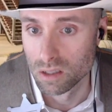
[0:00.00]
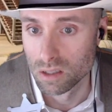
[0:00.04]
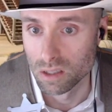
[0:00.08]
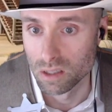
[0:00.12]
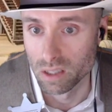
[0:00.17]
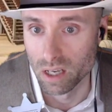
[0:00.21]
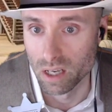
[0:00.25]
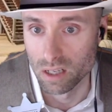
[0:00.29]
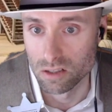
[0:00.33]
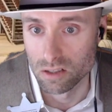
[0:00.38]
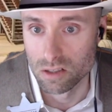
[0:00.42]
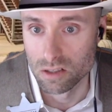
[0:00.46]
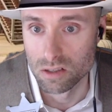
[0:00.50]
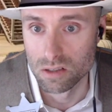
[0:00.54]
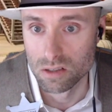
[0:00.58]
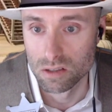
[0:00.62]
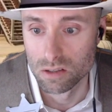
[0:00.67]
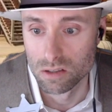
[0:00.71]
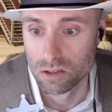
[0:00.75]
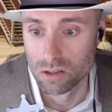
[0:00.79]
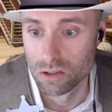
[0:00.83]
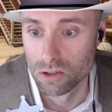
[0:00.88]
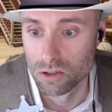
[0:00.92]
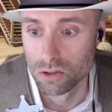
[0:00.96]
Yes,
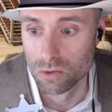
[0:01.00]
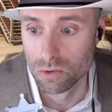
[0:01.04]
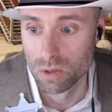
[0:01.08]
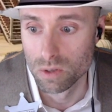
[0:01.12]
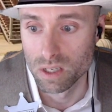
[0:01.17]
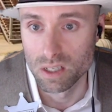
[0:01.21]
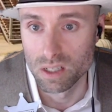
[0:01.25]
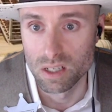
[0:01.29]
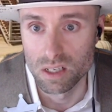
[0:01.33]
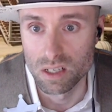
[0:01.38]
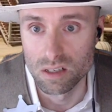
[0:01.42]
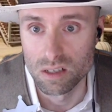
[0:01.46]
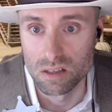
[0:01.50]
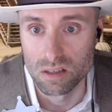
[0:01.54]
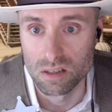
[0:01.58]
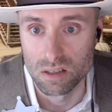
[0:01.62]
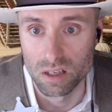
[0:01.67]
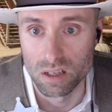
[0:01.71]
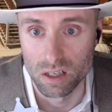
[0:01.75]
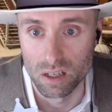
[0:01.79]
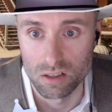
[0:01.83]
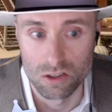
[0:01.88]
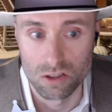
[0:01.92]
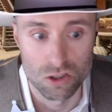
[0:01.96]

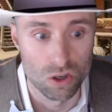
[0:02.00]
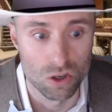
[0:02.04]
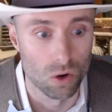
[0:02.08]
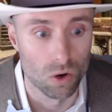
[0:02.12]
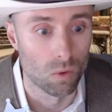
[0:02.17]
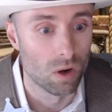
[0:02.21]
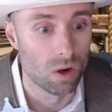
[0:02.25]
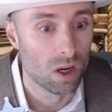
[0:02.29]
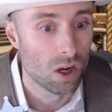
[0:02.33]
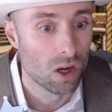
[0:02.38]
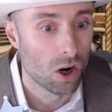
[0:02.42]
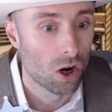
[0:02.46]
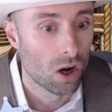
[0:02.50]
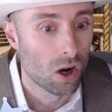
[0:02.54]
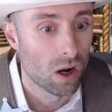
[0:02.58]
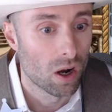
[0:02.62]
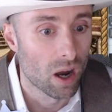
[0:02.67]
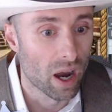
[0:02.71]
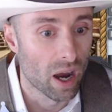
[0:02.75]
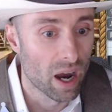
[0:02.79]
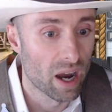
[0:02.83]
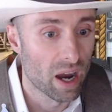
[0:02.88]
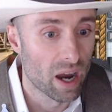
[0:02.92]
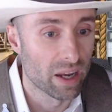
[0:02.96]
2d6. So,
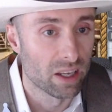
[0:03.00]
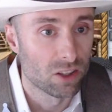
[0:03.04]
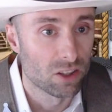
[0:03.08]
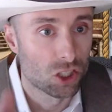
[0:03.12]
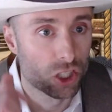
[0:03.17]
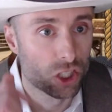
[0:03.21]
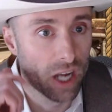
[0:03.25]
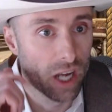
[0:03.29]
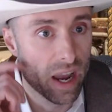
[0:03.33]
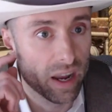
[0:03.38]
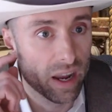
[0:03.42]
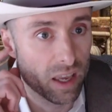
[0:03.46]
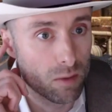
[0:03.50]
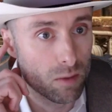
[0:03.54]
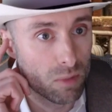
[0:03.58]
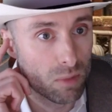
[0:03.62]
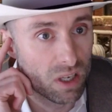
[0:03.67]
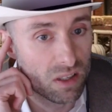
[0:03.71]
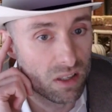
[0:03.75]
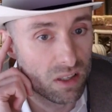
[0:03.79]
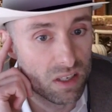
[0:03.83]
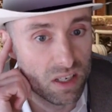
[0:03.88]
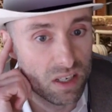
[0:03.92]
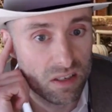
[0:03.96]
in the chat, give
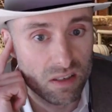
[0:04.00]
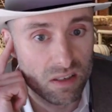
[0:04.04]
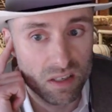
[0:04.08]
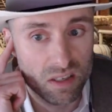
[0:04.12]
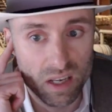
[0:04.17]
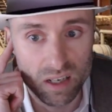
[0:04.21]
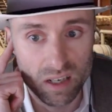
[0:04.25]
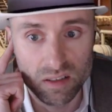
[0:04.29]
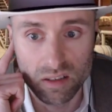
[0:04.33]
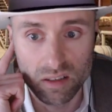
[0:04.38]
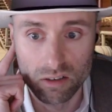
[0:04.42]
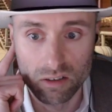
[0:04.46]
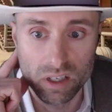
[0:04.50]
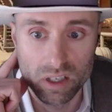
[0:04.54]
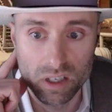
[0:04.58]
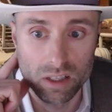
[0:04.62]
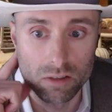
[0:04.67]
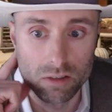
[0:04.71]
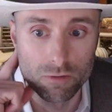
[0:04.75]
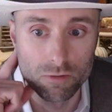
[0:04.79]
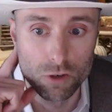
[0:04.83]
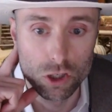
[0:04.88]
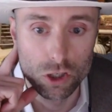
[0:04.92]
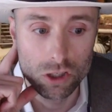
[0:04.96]
me d6. I'll take
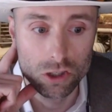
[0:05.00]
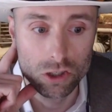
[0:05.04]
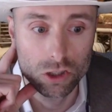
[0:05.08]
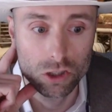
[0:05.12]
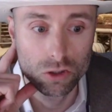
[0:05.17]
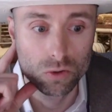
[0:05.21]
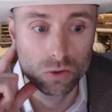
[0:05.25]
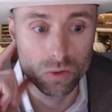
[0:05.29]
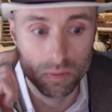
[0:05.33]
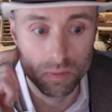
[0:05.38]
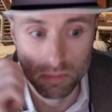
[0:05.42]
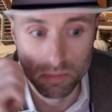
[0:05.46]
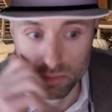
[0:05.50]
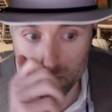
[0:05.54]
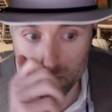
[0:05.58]
the first 2.